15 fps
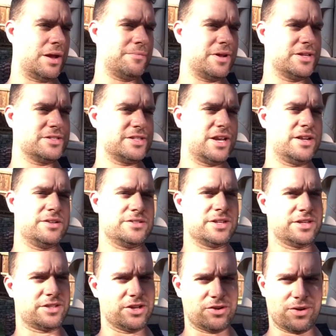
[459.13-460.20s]
I'm not saying it's
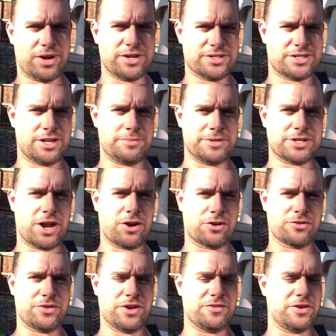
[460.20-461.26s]
like the greatest
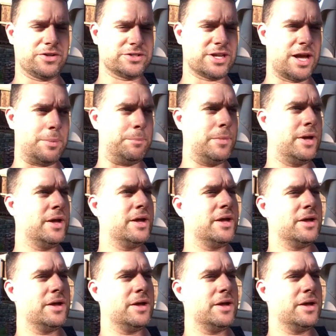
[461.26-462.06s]
cinematography of all time,